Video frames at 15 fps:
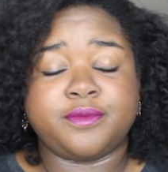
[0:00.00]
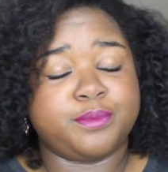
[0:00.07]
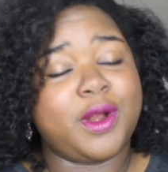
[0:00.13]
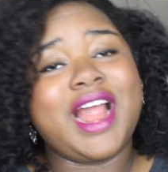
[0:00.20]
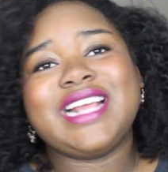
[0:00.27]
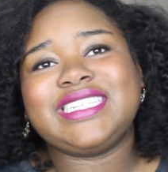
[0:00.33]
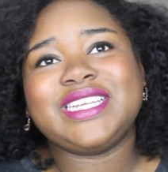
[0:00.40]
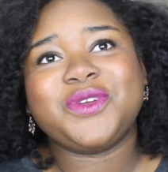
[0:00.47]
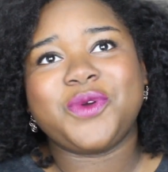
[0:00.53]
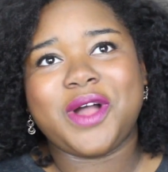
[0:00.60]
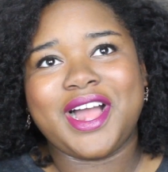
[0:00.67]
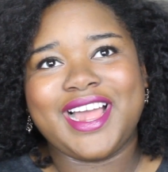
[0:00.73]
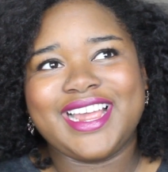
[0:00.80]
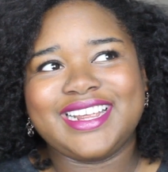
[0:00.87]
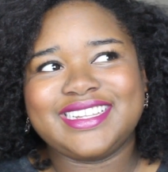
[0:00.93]
Pricing
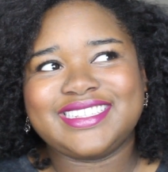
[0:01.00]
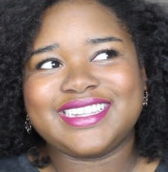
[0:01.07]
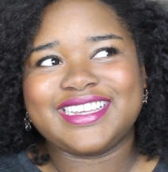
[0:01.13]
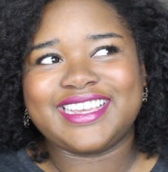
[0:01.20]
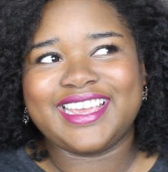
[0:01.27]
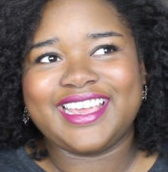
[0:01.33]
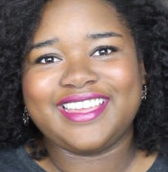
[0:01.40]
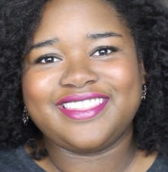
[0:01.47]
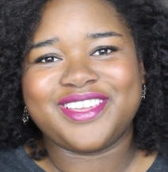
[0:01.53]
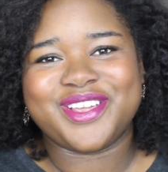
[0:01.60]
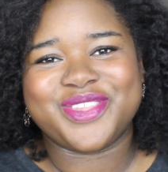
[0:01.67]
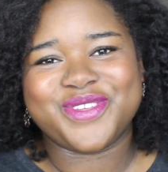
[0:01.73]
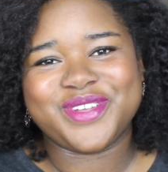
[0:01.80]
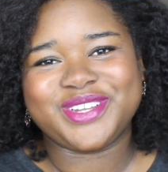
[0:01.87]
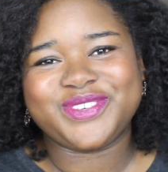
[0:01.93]
wise, again,
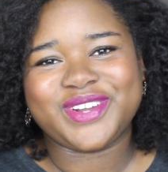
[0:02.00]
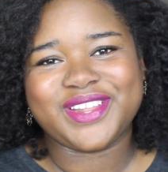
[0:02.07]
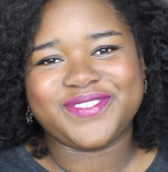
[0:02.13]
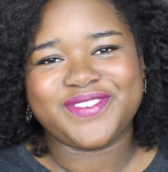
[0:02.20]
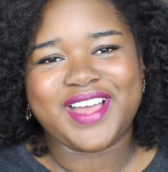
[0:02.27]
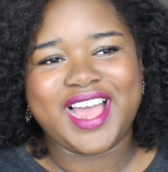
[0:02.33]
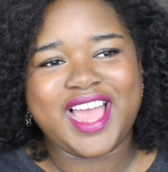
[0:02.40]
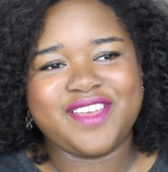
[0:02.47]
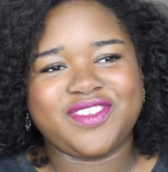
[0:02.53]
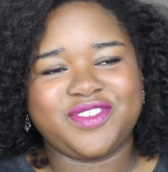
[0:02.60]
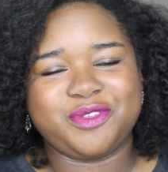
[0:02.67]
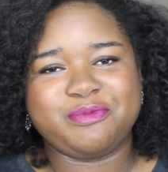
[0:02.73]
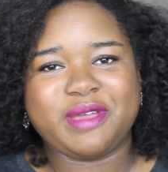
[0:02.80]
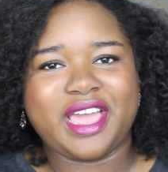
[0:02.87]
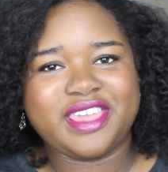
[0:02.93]
they're $3.25 if
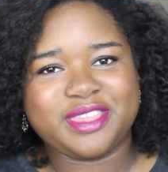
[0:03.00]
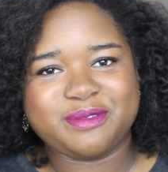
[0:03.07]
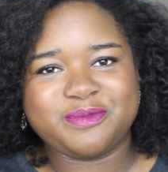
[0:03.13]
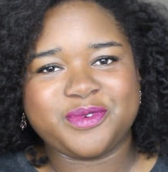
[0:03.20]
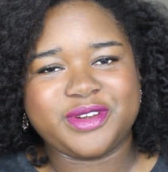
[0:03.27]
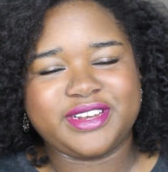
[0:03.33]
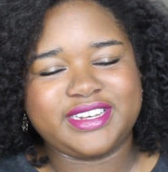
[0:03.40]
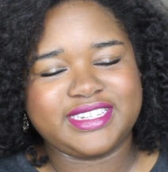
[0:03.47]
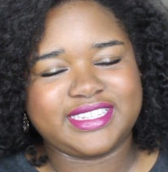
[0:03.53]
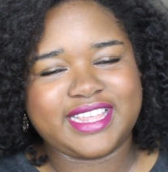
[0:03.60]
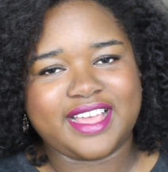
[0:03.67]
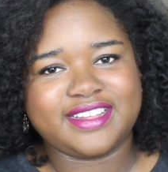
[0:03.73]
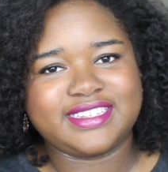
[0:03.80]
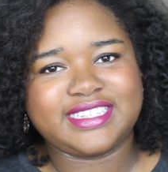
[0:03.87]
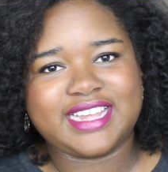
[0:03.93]
you buy them on a
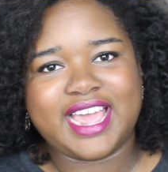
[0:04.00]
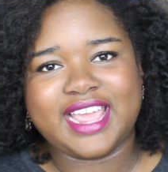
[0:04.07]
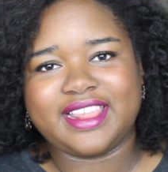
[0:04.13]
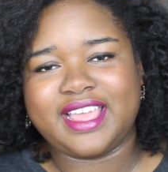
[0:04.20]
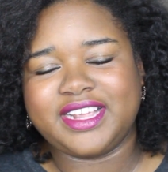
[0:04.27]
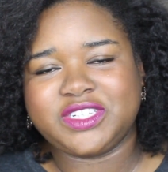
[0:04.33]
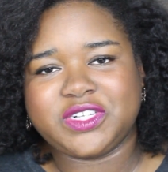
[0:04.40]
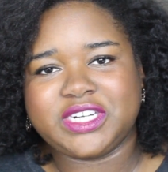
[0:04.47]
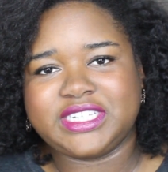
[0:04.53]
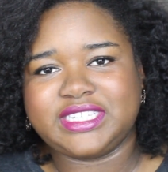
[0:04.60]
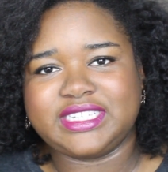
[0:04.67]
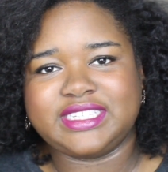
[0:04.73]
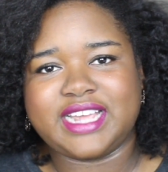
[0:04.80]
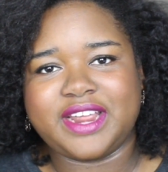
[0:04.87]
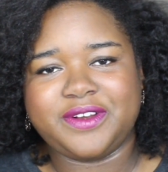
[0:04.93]
discount site like Trans
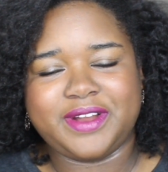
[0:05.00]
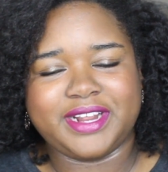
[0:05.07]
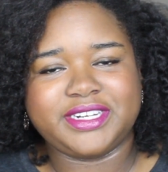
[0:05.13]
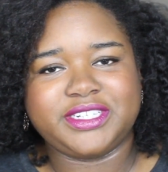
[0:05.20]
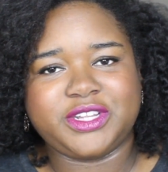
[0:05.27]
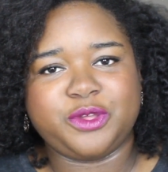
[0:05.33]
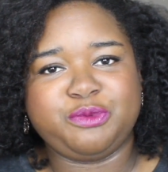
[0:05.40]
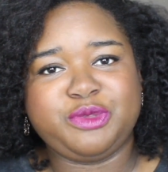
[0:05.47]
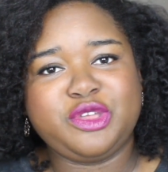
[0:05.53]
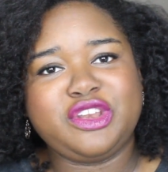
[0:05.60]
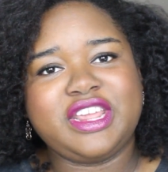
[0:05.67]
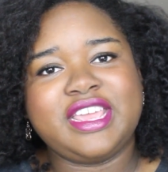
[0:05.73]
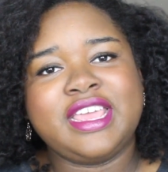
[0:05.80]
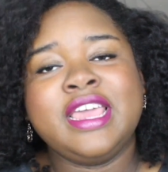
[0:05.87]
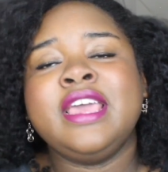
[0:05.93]
Design or Head to Toe
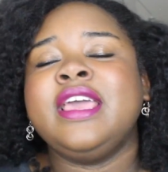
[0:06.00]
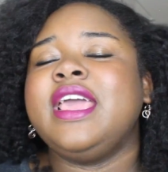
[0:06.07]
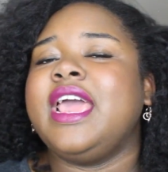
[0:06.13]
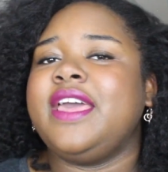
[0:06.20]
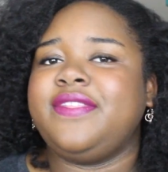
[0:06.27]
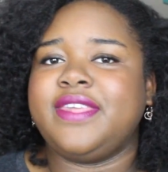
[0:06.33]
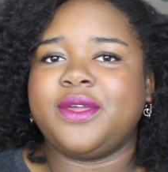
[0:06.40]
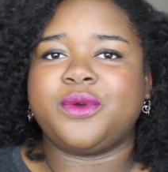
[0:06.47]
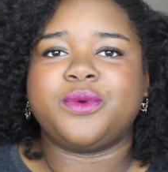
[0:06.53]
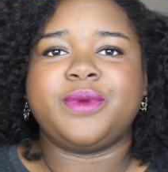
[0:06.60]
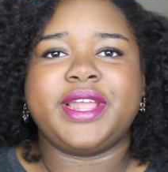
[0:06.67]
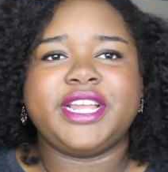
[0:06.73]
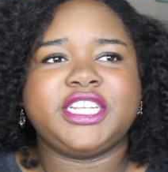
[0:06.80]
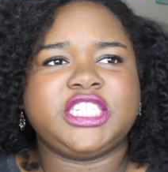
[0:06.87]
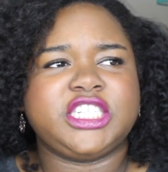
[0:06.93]
Beauty, and they will
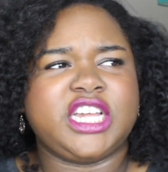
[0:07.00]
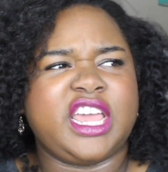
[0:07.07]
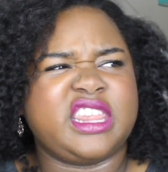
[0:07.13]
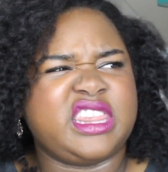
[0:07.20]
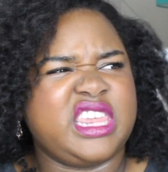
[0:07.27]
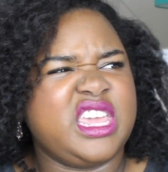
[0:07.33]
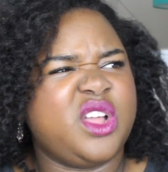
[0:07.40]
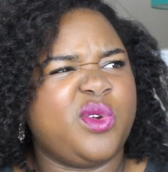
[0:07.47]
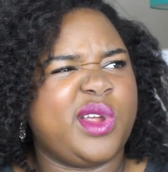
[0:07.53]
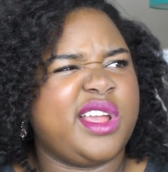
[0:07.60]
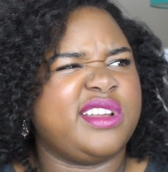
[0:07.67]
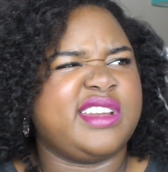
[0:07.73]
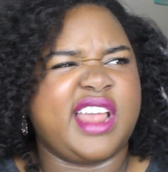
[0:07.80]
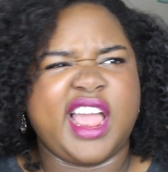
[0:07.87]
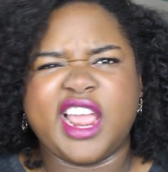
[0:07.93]
range, I think,
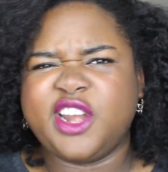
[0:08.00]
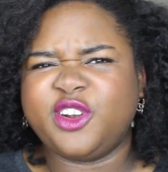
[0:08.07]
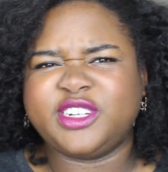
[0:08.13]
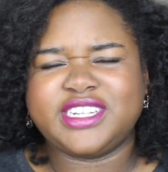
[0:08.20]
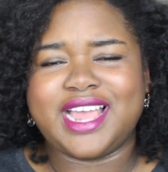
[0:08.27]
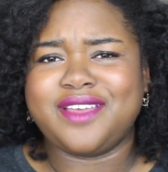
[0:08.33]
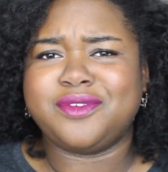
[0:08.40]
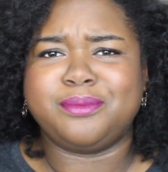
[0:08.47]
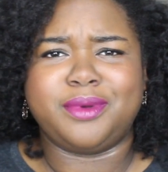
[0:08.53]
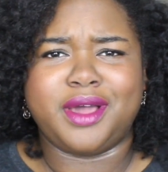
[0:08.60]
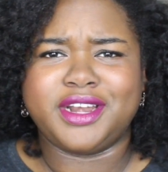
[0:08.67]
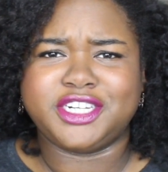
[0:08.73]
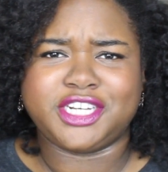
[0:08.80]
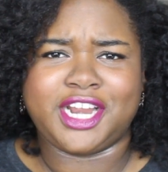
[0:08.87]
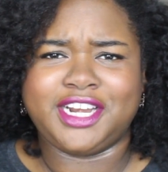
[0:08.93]
around $9 or $10. I haven't
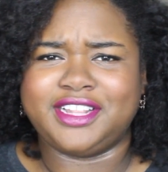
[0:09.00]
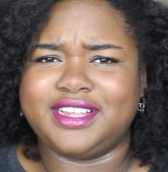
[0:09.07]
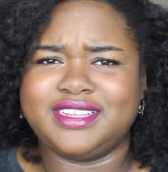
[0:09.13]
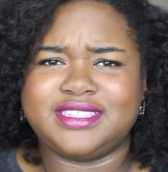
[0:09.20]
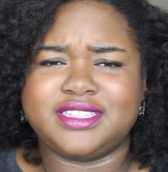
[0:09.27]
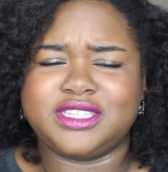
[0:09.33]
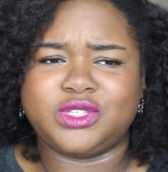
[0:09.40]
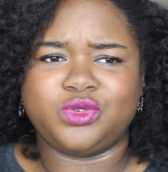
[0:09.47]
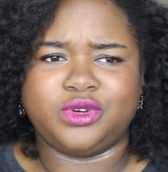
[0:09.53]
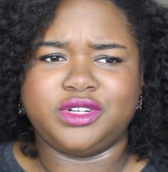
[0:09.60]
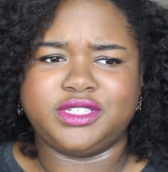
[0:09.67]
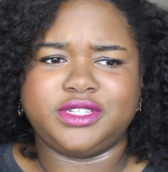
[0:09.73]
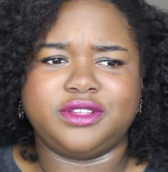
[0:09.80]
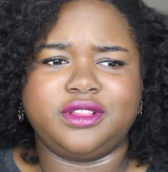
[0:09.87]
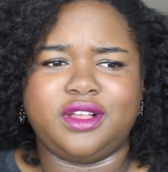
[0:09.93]
bought a China Glaze in the store
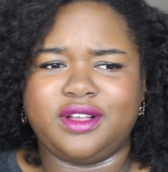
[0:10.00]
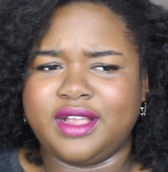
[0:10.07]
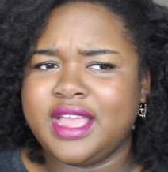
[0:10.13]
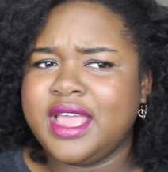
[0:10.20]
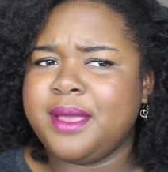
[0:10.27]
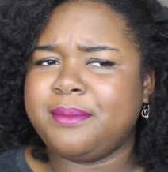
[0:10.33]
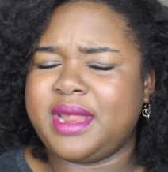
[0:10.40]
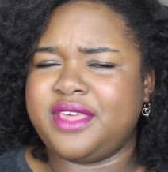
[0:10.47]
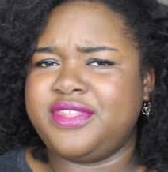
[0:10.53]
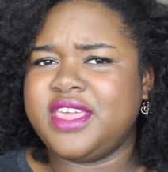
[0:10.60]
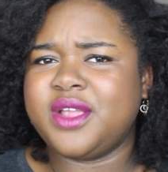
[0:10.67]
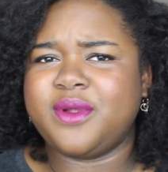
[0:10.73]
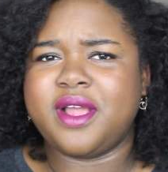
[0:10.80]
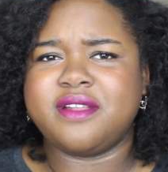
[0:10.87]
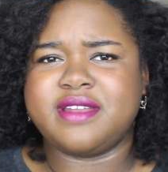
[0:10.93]
in so long, but I
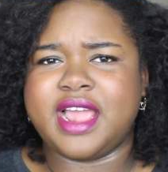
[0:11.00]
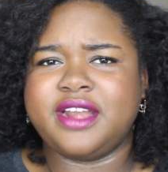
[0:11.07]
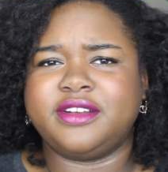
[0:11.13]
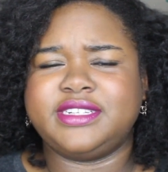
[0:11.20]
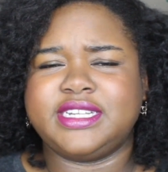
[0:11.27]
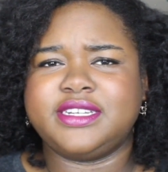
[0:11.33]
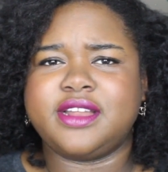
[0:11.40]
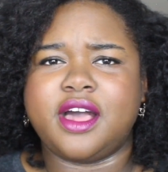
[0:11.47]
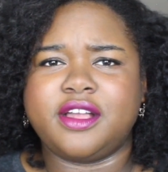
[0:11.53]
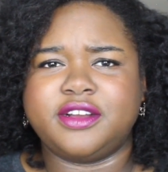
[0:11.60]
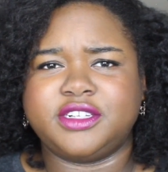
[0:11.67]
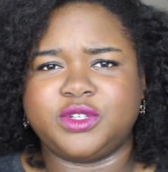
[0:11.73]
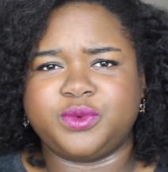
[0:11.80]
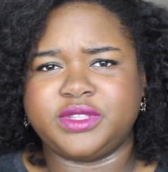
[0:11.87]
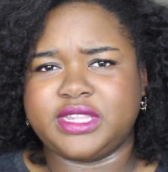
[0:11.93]
think around $9 or
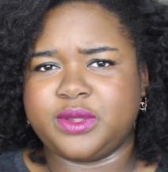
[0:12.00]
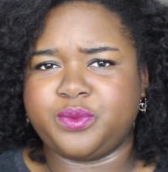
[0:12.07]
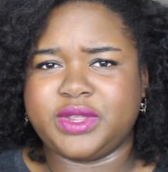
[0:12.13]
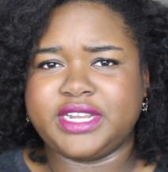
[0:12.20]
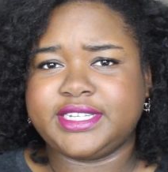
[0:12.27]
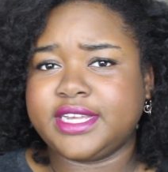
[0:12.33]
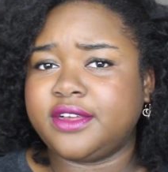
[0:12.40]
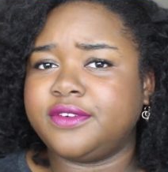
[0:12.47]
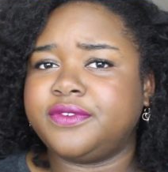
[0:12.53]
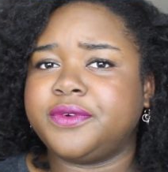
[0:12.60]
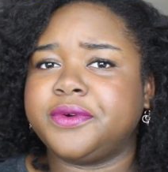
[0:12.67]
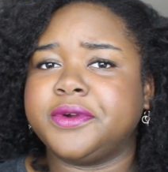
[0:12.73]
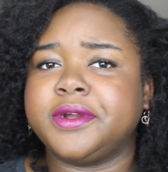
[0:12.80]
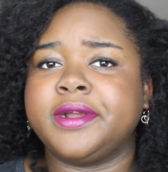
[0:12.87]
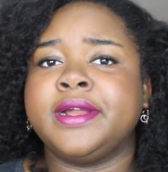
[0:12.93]
$10 are what they retail
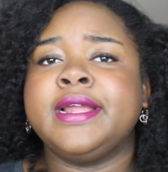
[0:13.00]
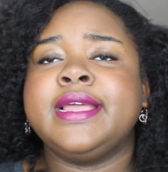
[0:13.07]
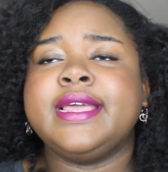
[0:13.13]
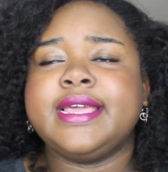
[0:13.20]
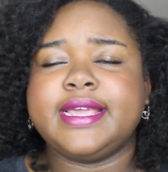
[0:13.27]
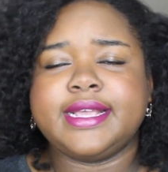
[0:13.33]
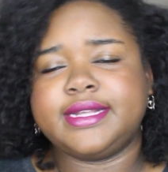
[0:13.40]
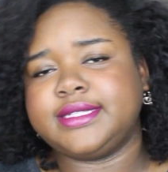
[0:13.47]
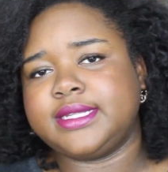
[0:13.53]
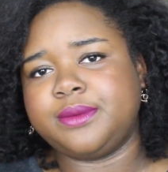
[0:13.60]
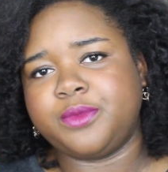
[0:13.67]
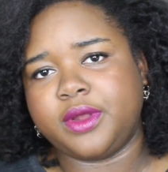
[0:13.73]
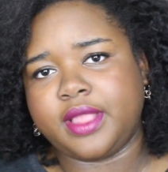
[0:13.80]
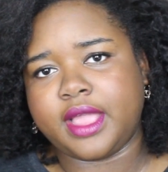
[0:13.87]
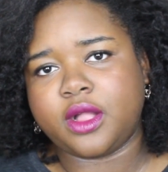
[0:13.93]
for in
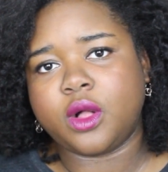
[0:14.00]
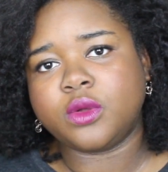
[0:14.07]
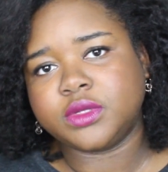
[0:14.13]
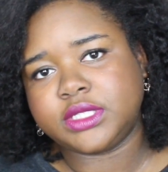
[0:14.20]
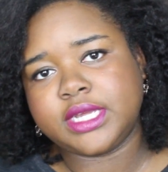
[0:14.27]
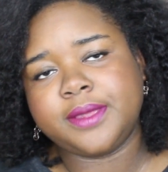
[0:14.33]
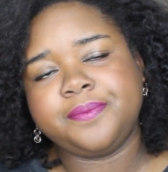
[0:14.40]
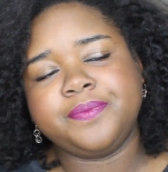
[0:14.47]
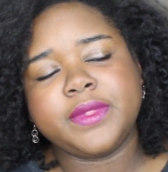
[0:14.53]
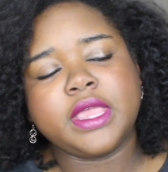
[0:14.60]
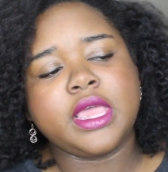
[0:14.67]
somewhere like Ulta.